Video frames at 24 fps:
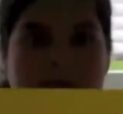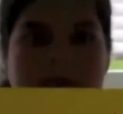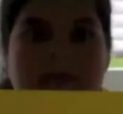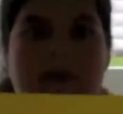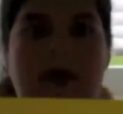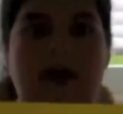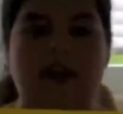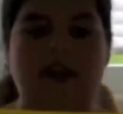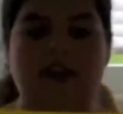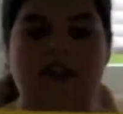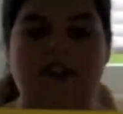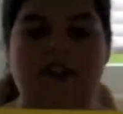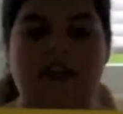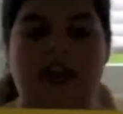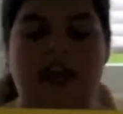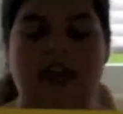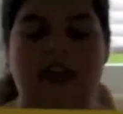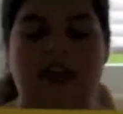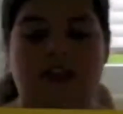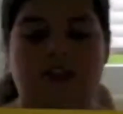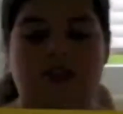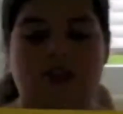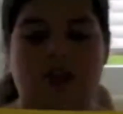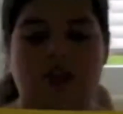Valence
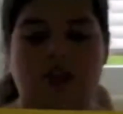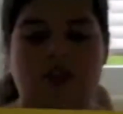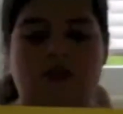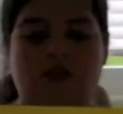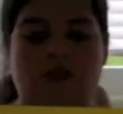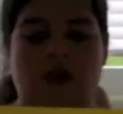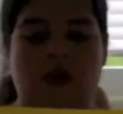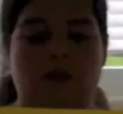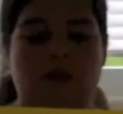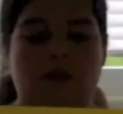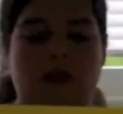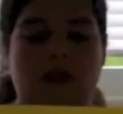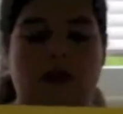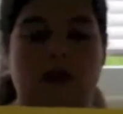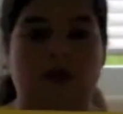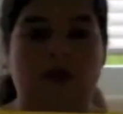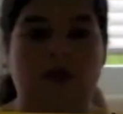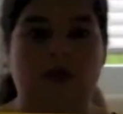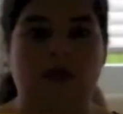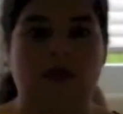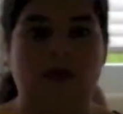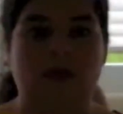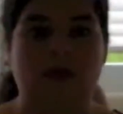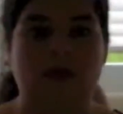electrons form the
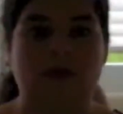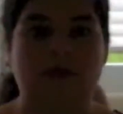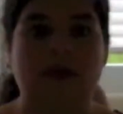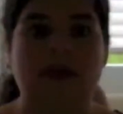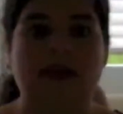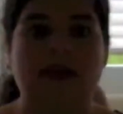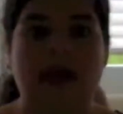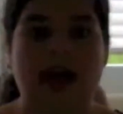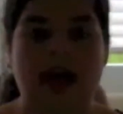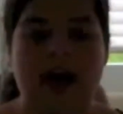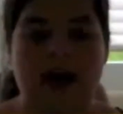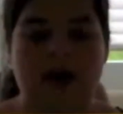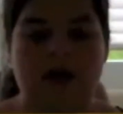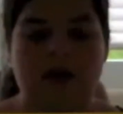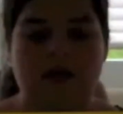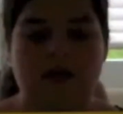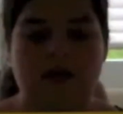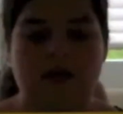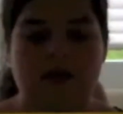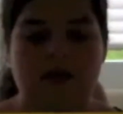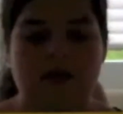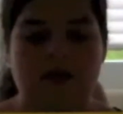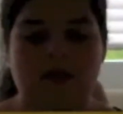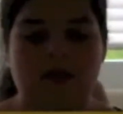glue, but how?
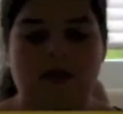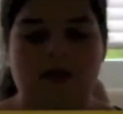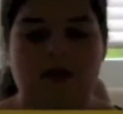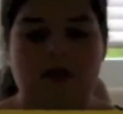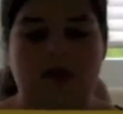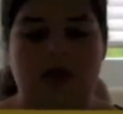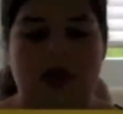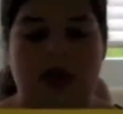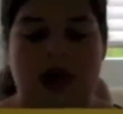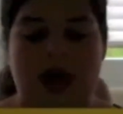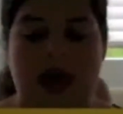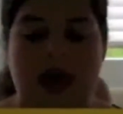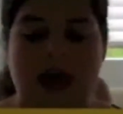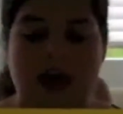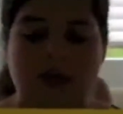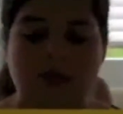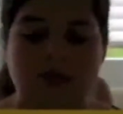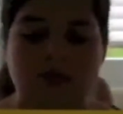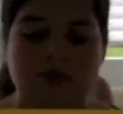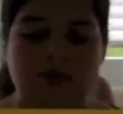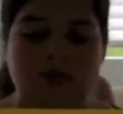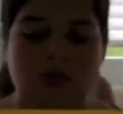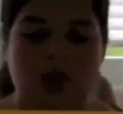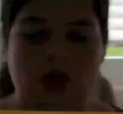
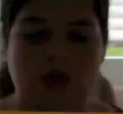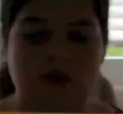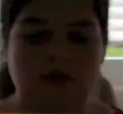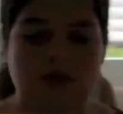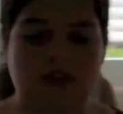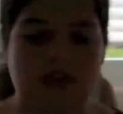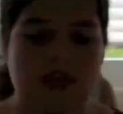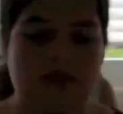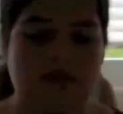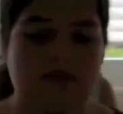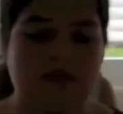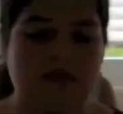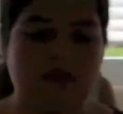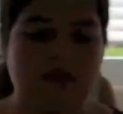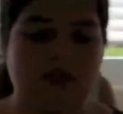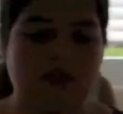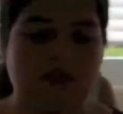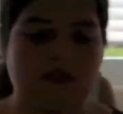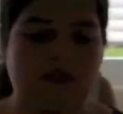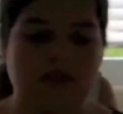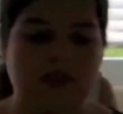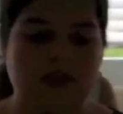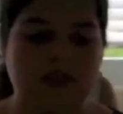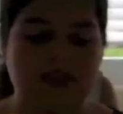Atoms form a few
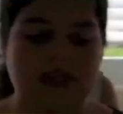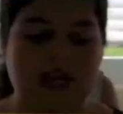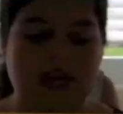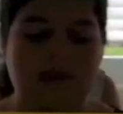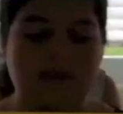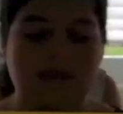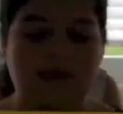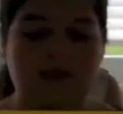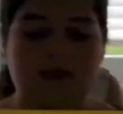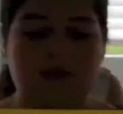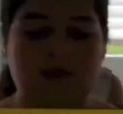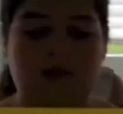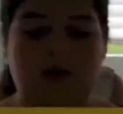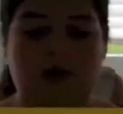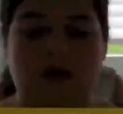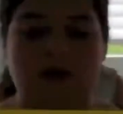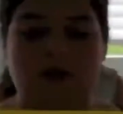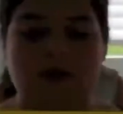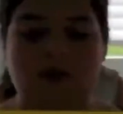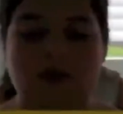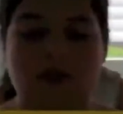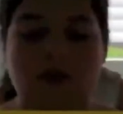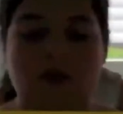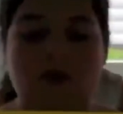different types of
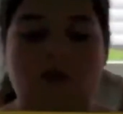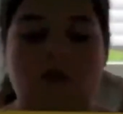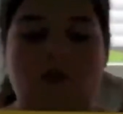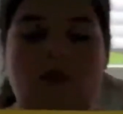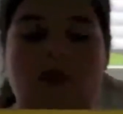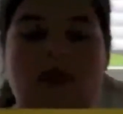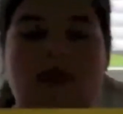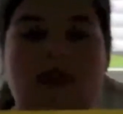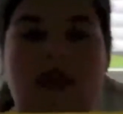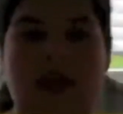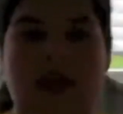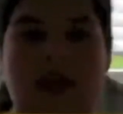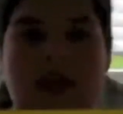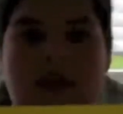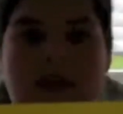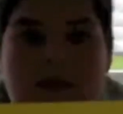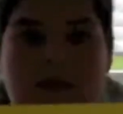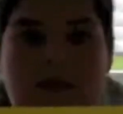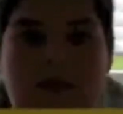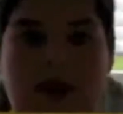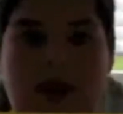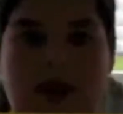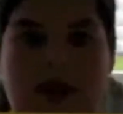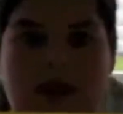bonds when they
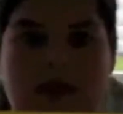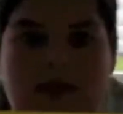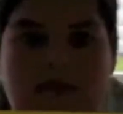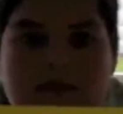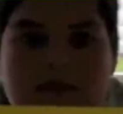combine.